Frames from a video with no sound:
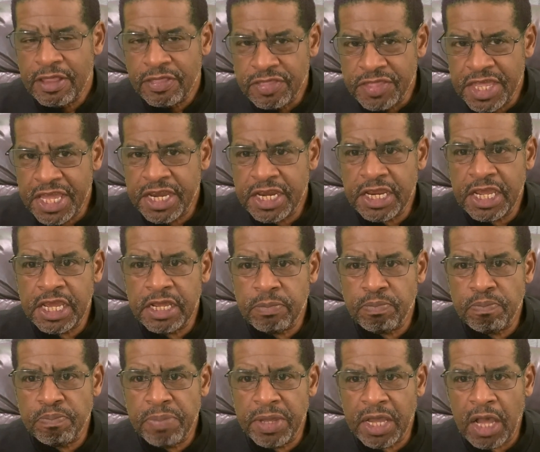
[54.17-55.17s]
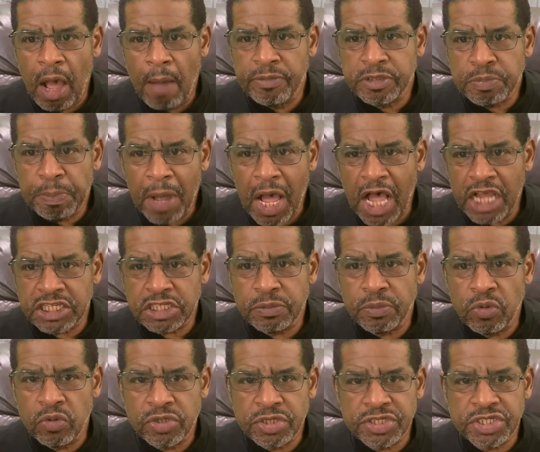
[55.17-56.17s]
then it becomes
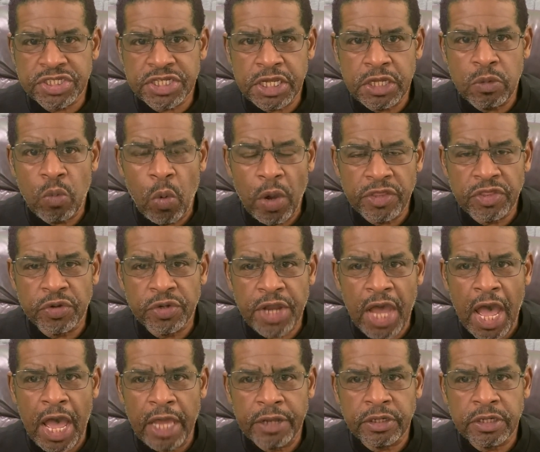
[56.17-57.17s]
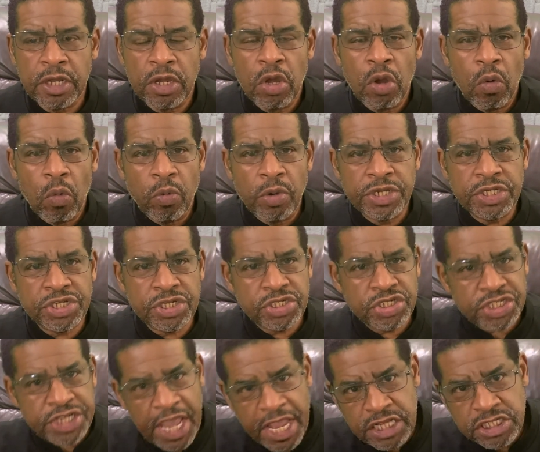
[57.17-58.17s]
possible to see whether or not we should
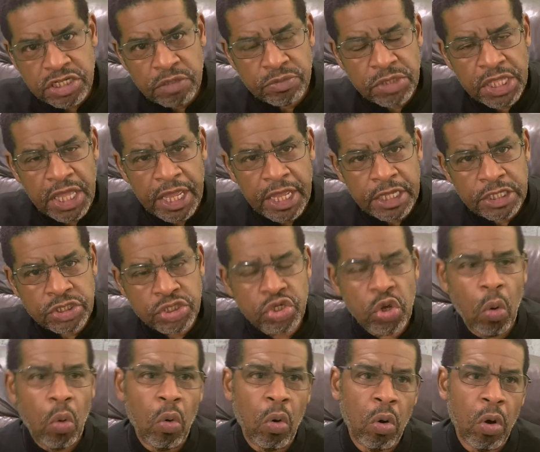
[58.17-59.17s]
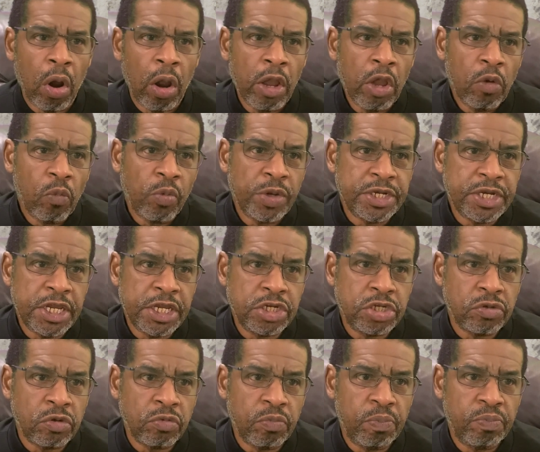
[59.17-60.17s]
change some things, or we need to